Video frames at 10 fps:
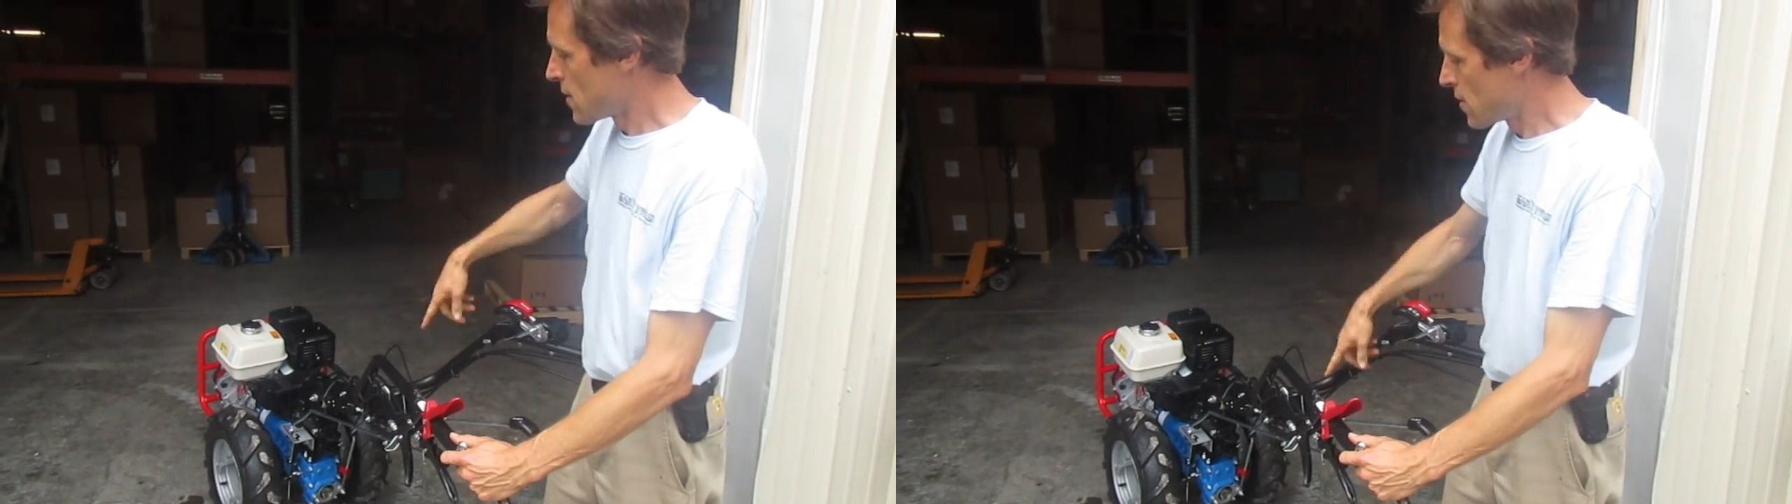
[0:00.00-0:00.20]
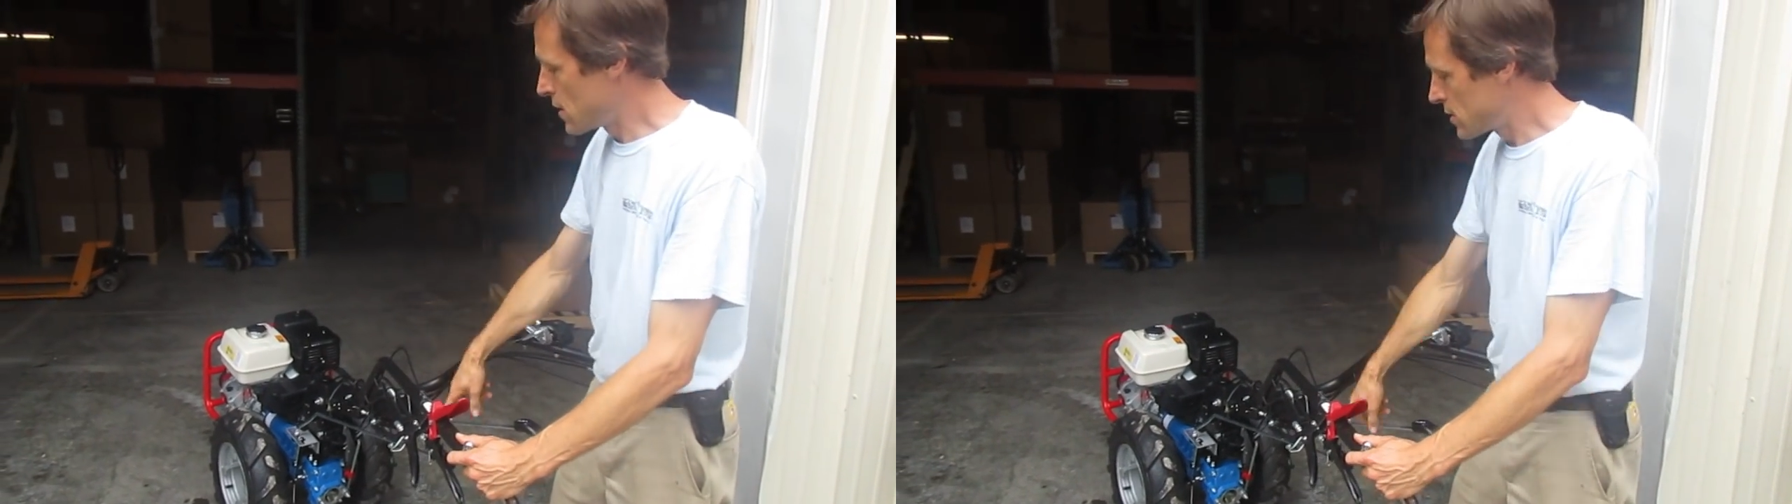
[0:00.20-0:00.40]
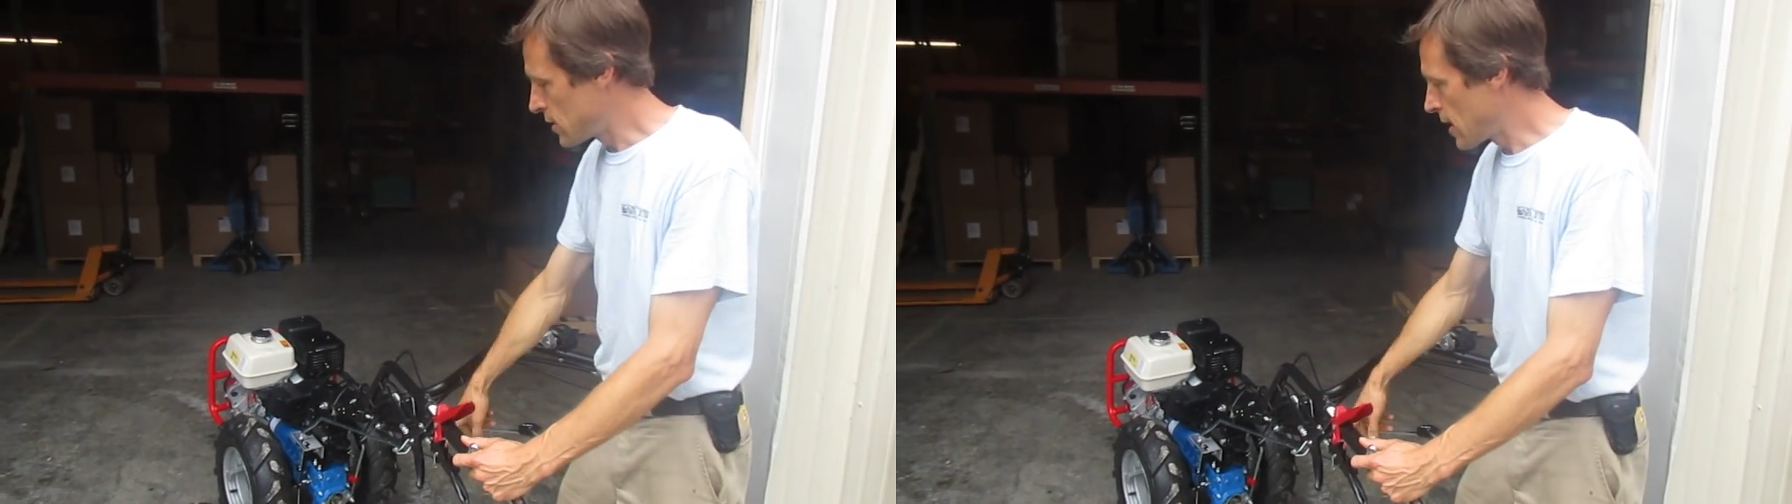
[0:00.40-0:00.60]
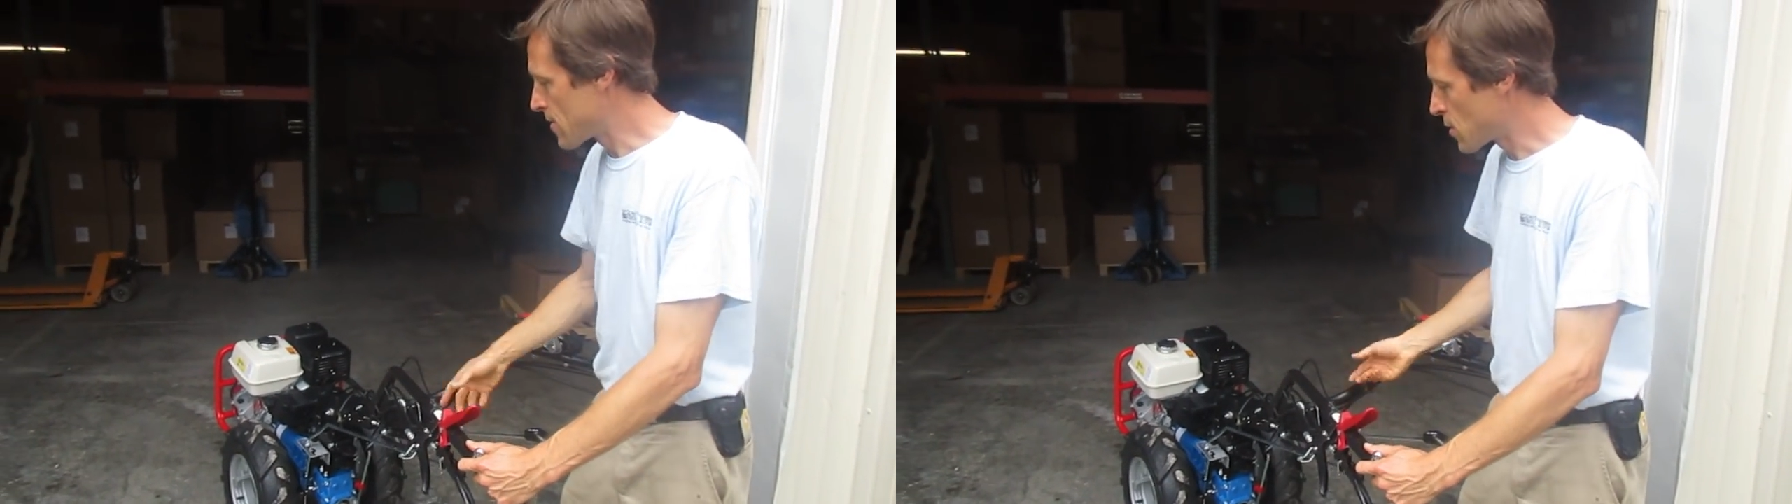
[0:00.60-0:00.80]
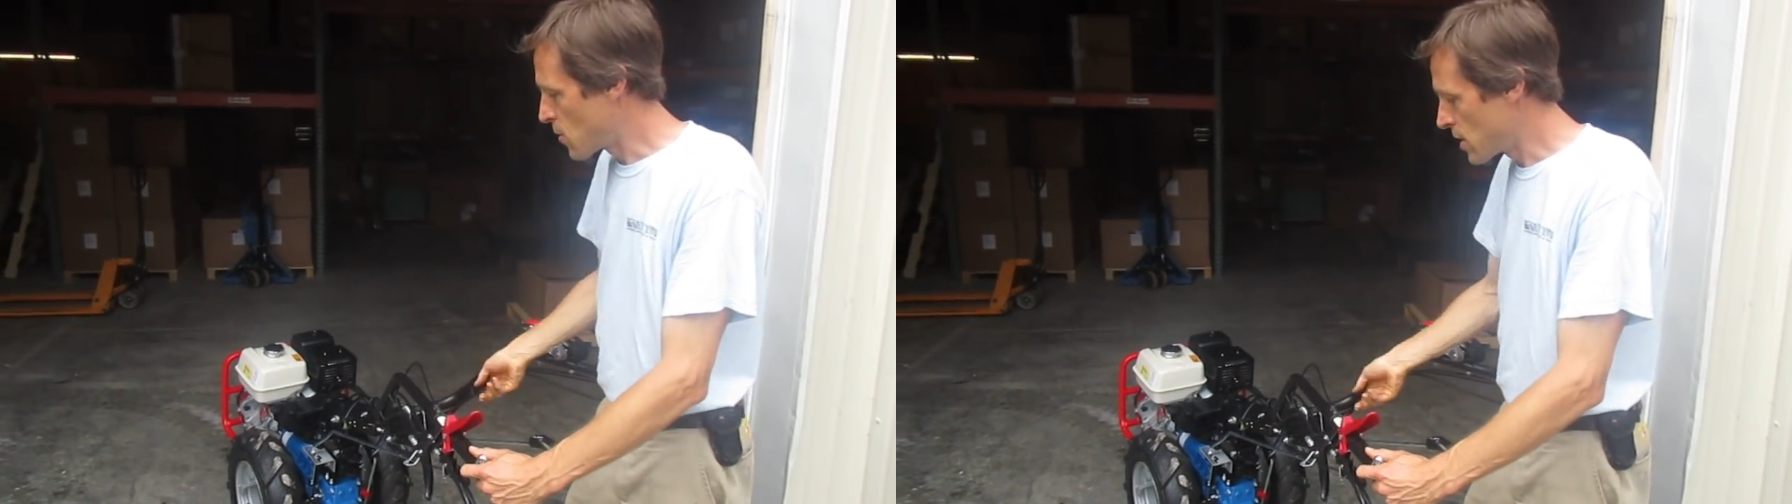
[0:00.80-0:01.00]
this
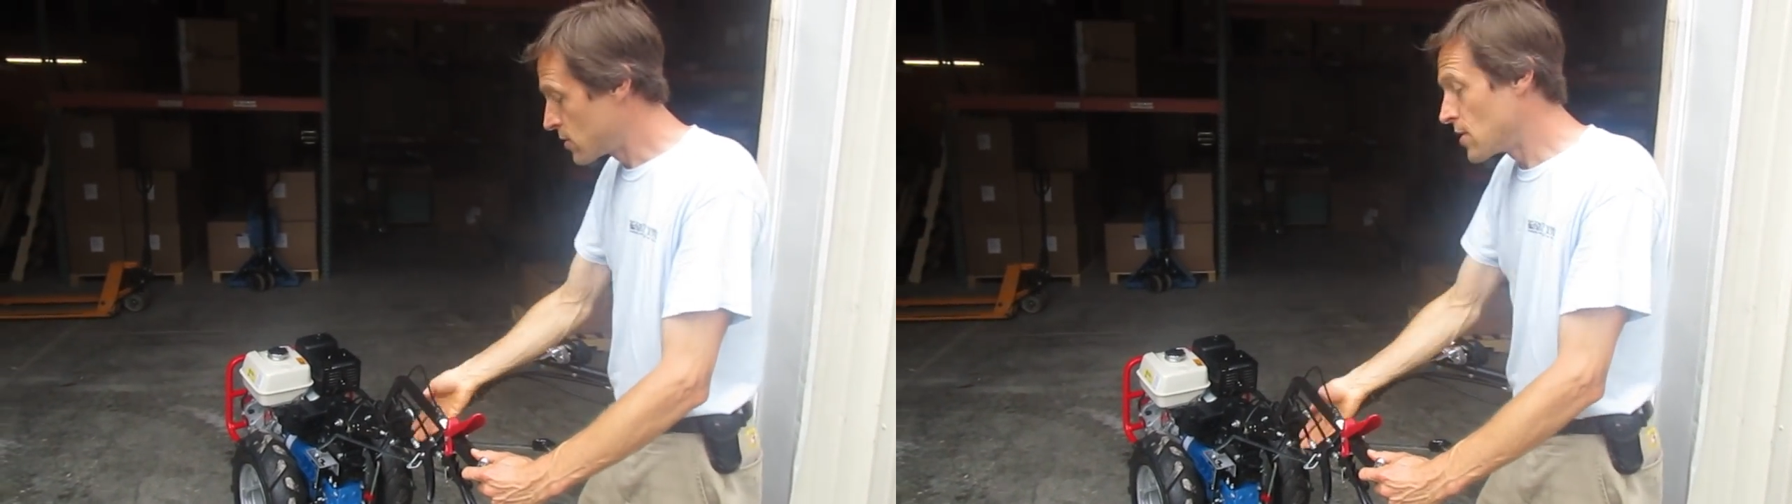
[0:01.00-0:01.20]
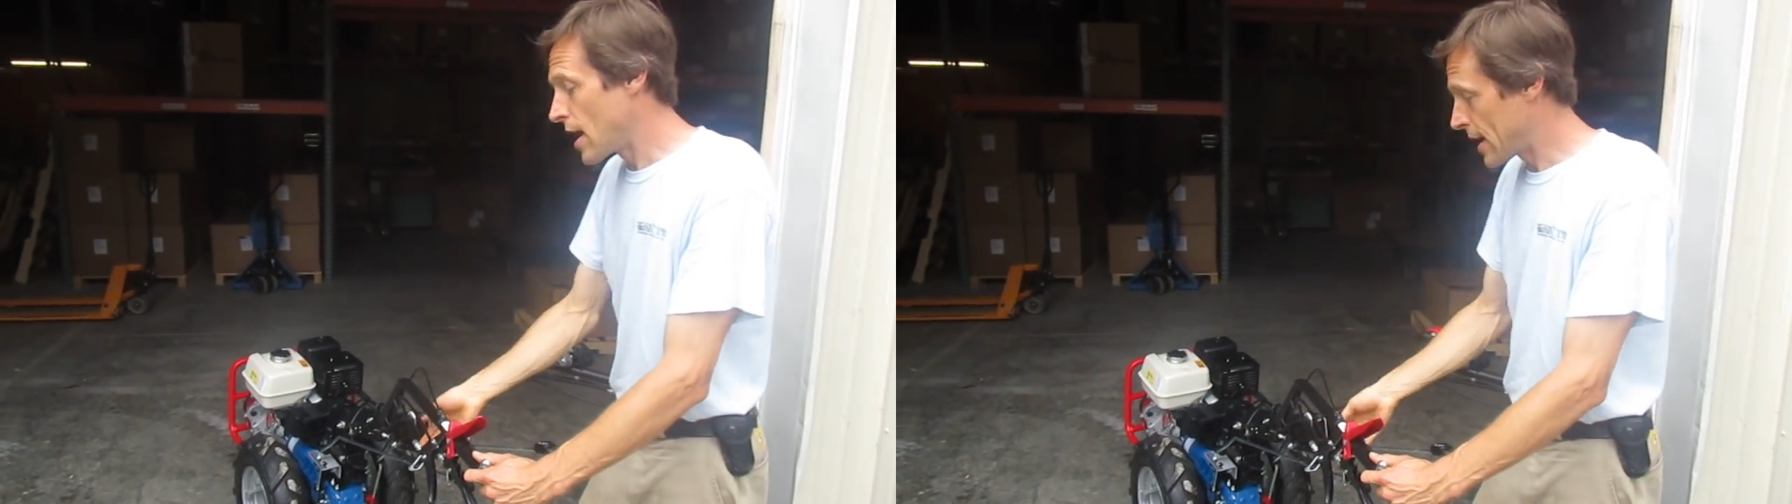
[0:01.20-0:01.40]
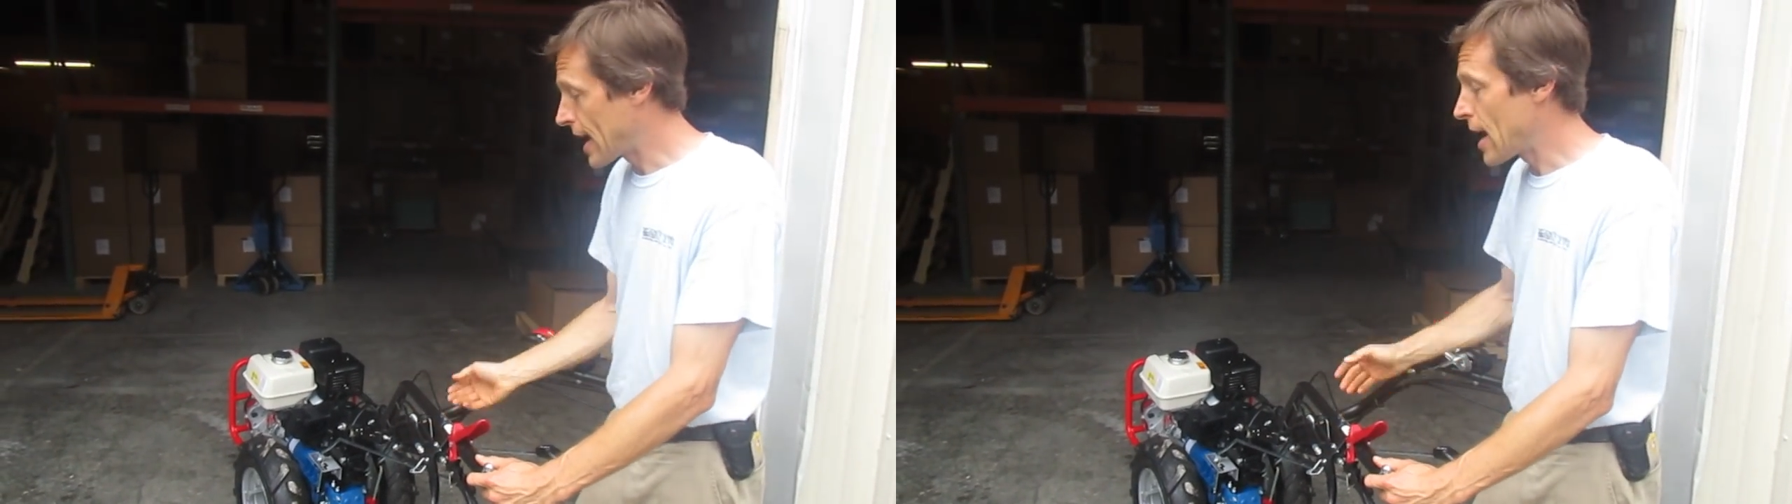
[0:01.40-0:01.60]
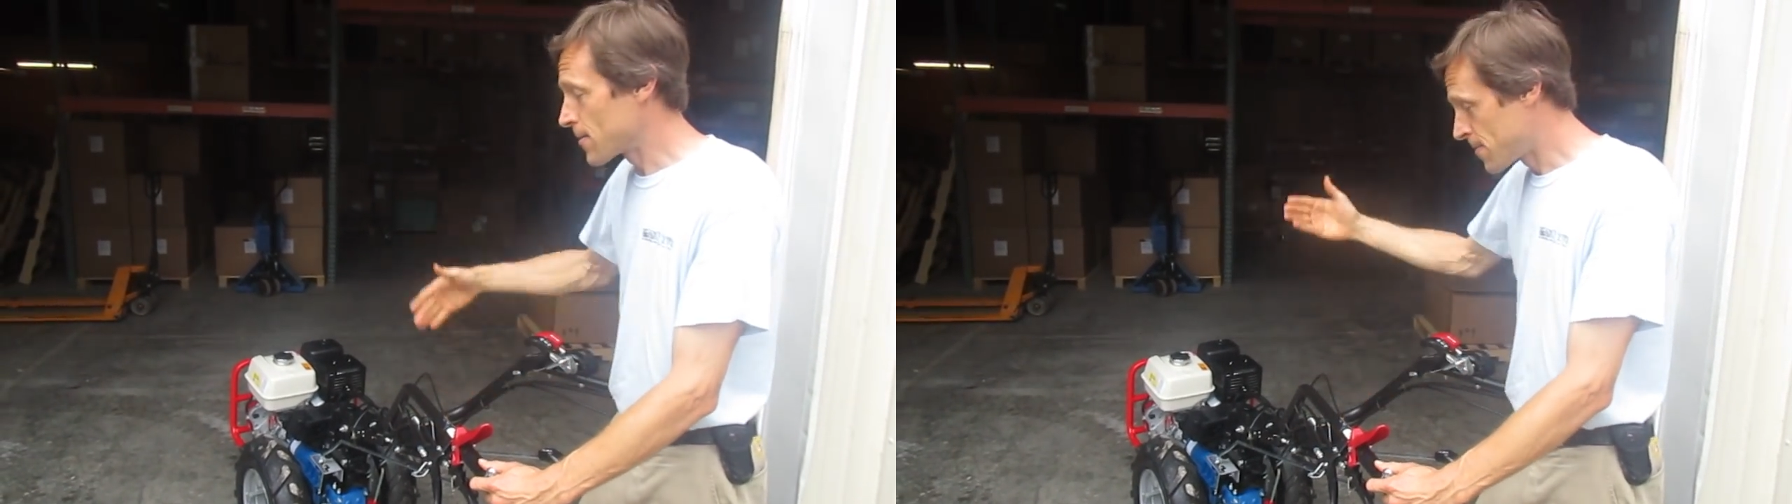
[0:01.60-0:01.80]
lever, when you knock it out,